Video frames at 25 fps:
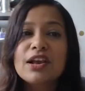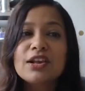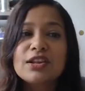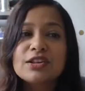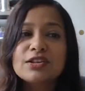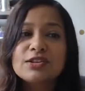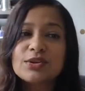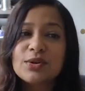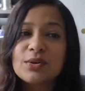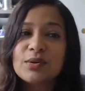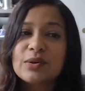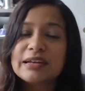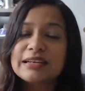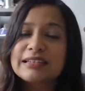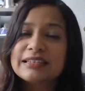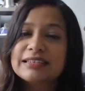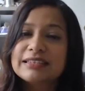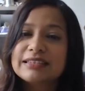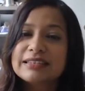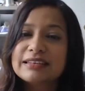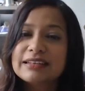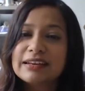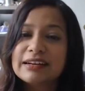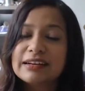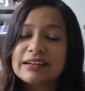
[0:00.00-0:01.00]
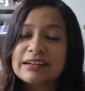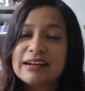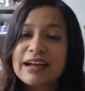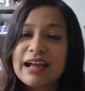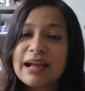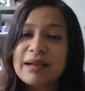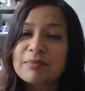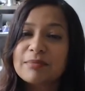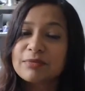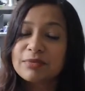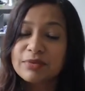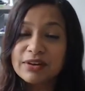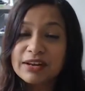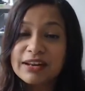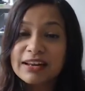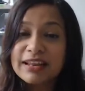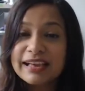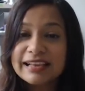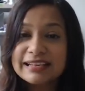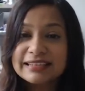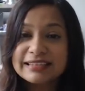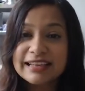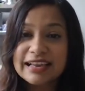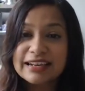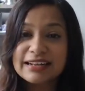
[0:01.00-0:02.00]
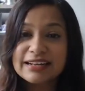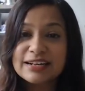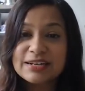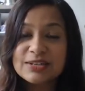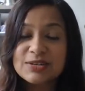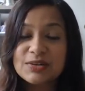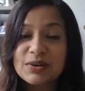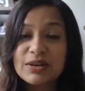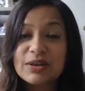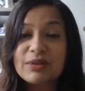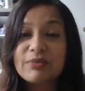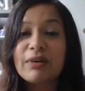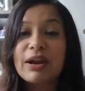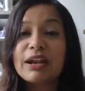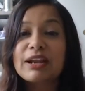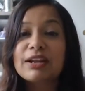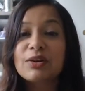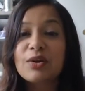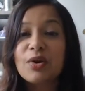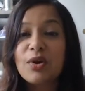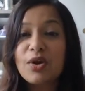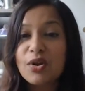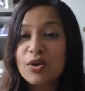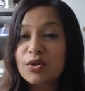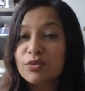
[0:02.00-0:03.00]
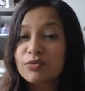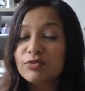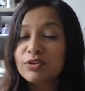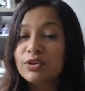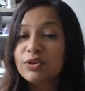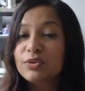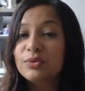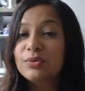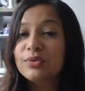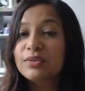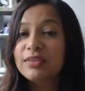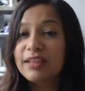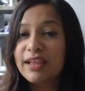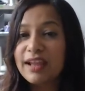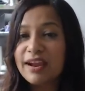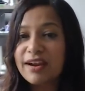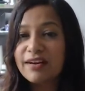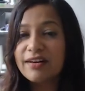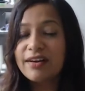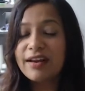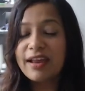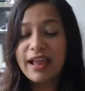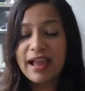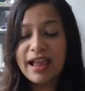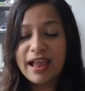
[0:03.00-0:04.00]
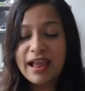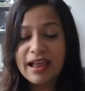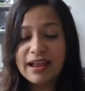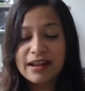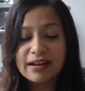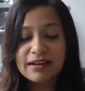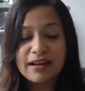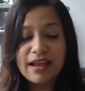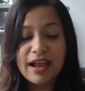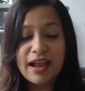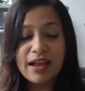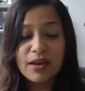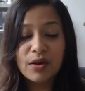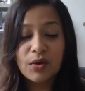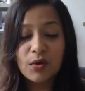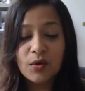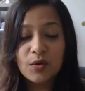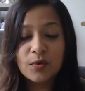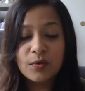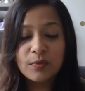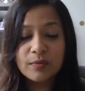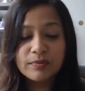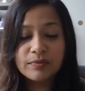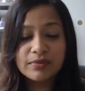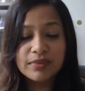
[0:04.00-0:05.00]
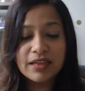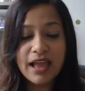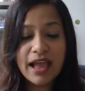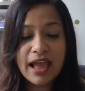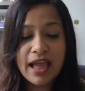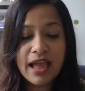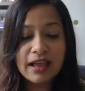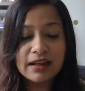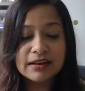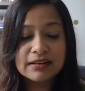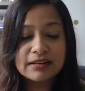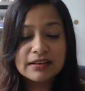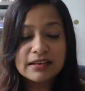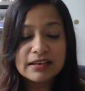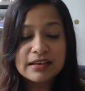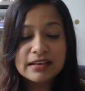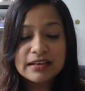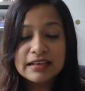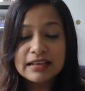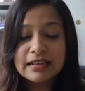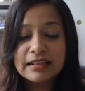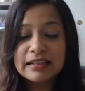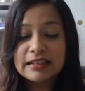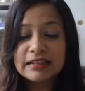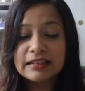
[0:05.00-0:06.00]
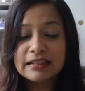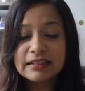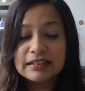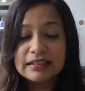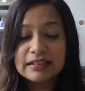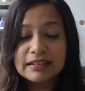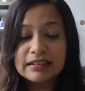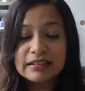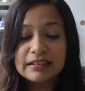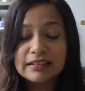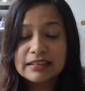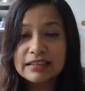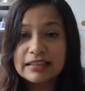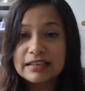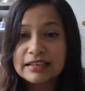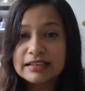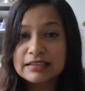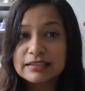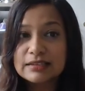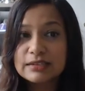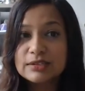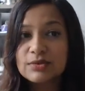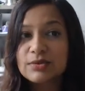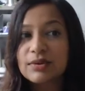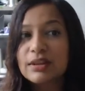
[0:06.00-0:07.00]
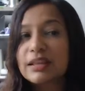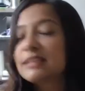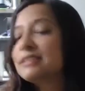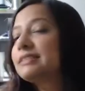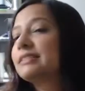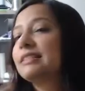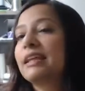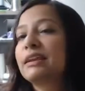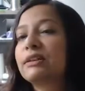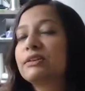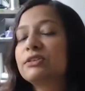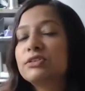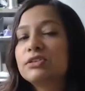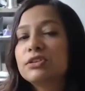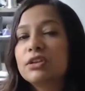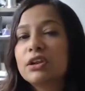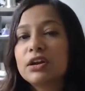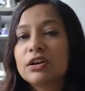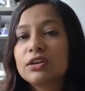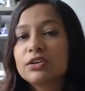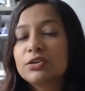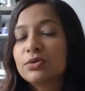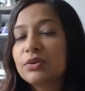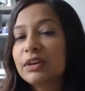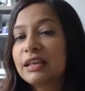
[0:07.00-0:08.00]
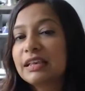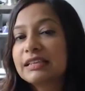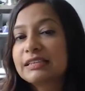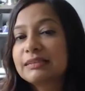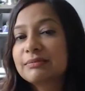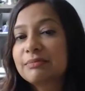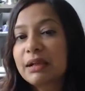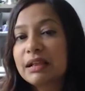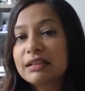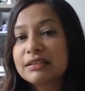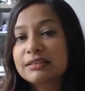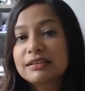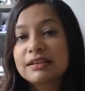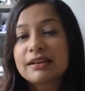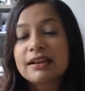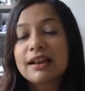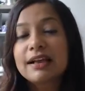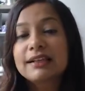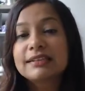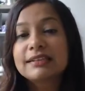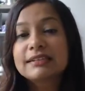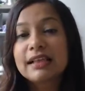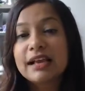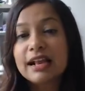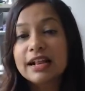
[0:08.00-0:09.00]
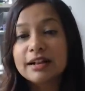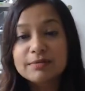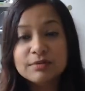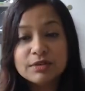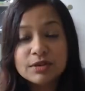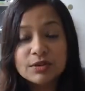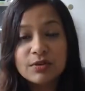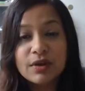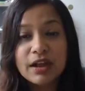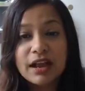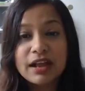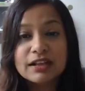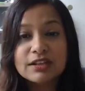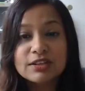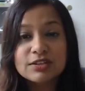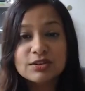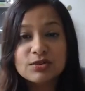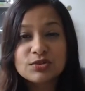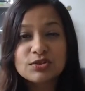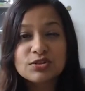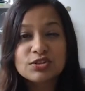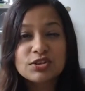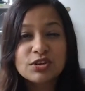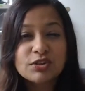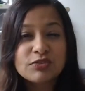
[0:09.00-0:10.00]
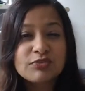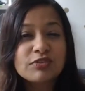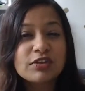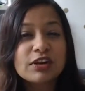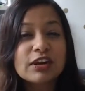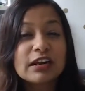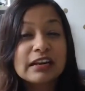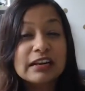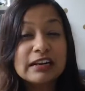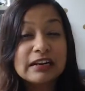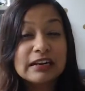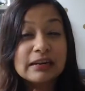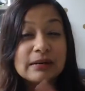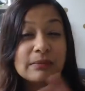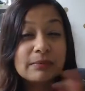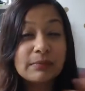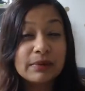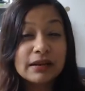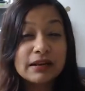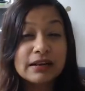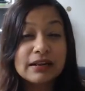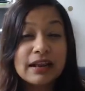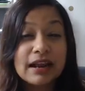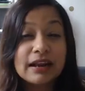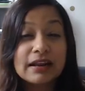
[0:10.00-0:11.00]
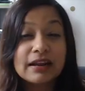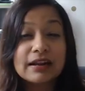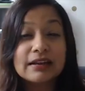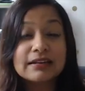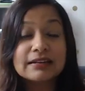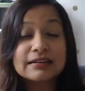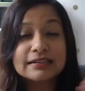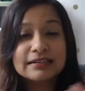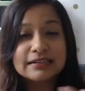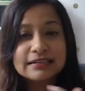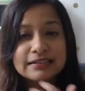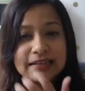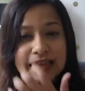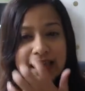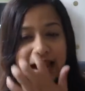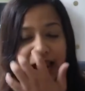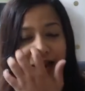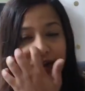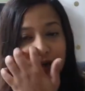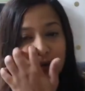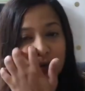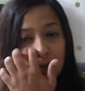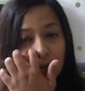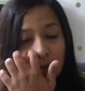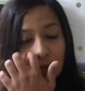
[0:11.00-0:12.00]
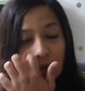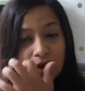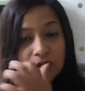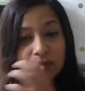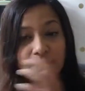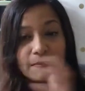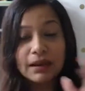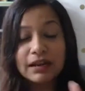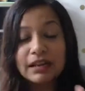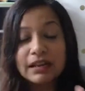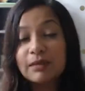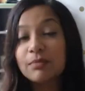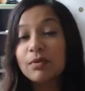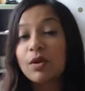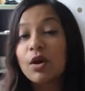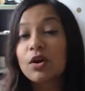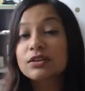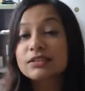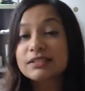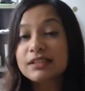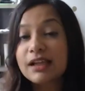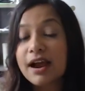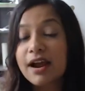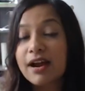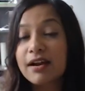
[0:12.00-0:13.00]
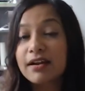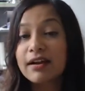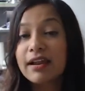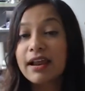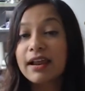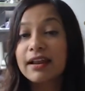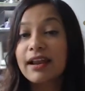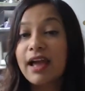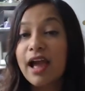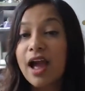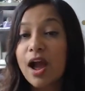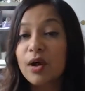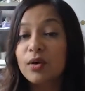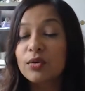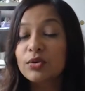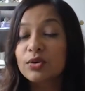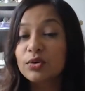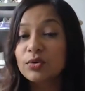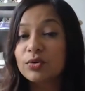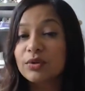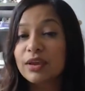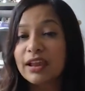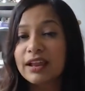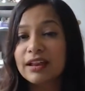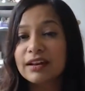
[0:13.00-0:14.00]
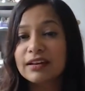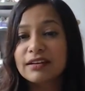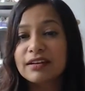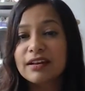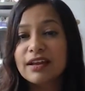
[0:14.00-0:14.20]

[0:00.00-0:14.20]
So it's I'm really excited to invite all of you there, and I hope that today's masterclass helped you guys to shift a little bit and understand what money blocks are and how you can